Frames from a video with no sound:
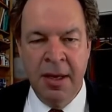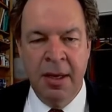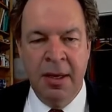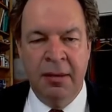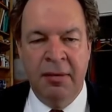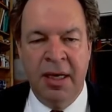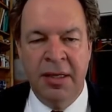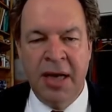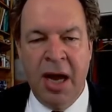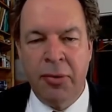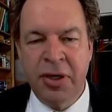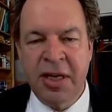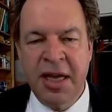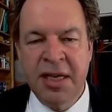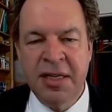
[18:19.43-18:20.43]

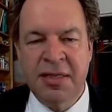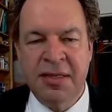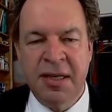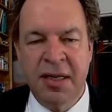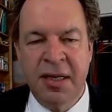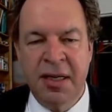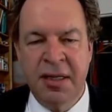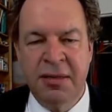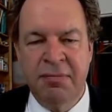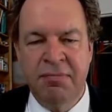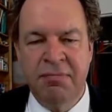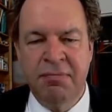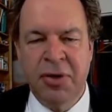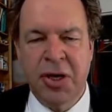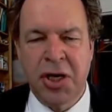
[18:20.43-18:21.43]
Nowadays,
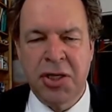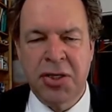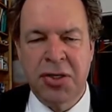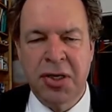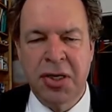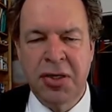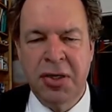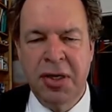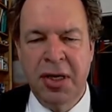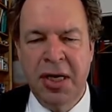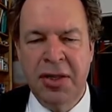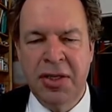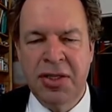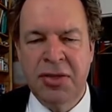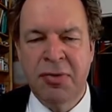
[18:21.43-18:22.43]
because
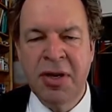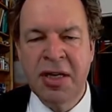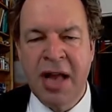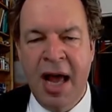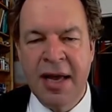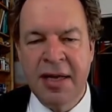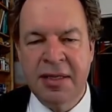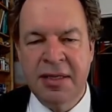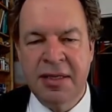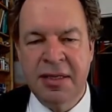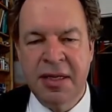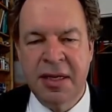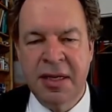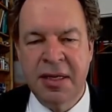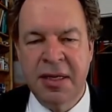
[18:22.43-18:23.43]
the string diodes,
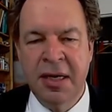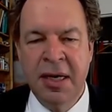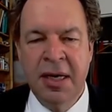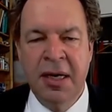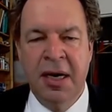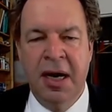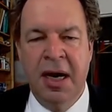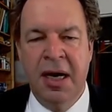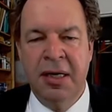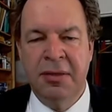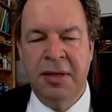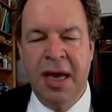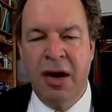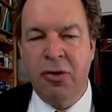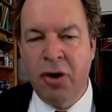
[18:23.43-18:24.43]

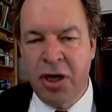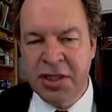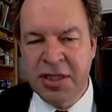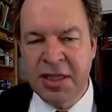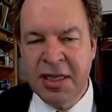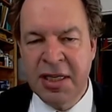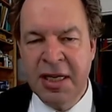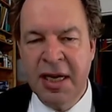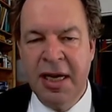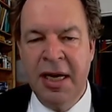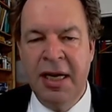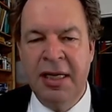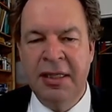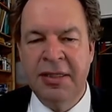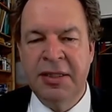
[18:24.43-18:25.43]
they are costly,
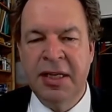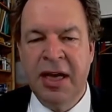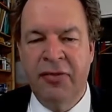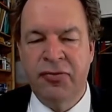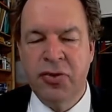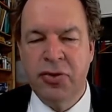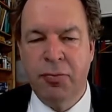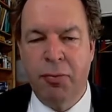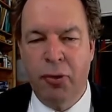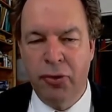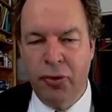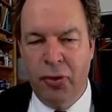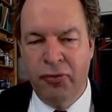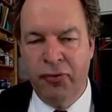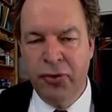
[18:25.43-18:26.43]
and they have to
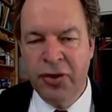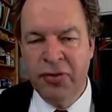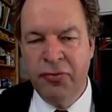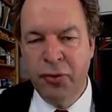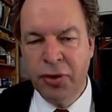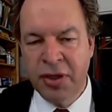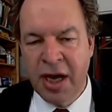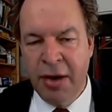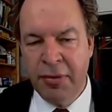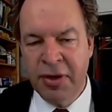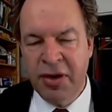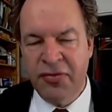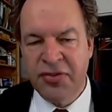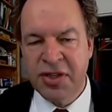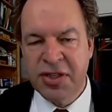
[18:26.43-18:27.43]
support the full current
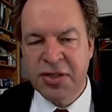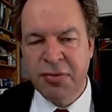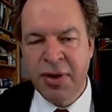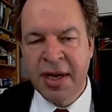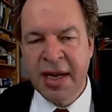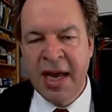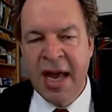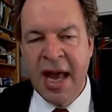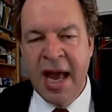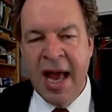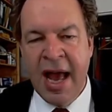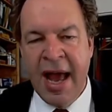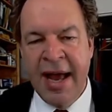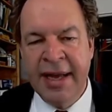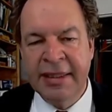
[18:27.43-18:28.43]
of the string,
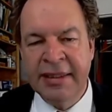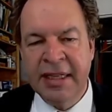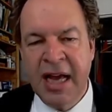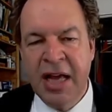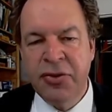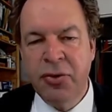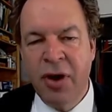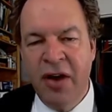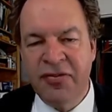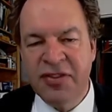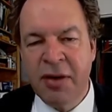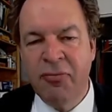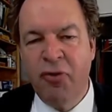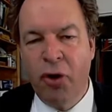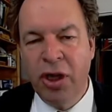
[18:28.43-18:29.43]
and you have
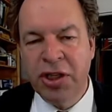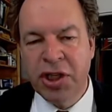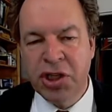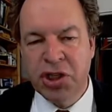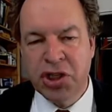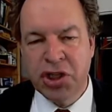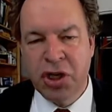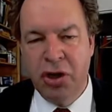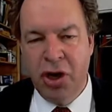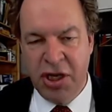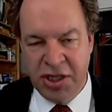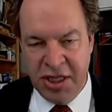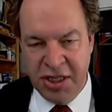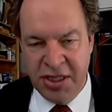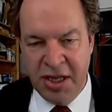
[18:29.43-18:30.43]
some voltage
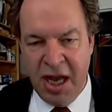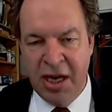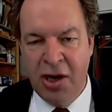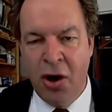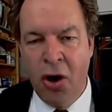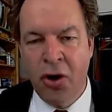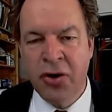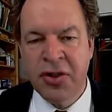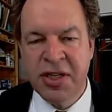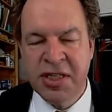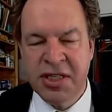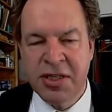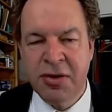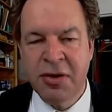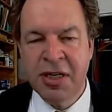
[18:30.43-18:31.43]
losses along the
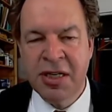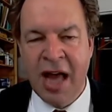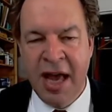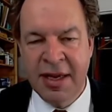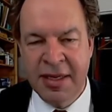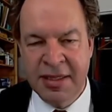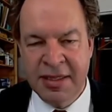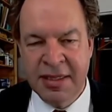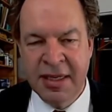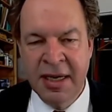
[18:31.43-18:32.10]
string diodes.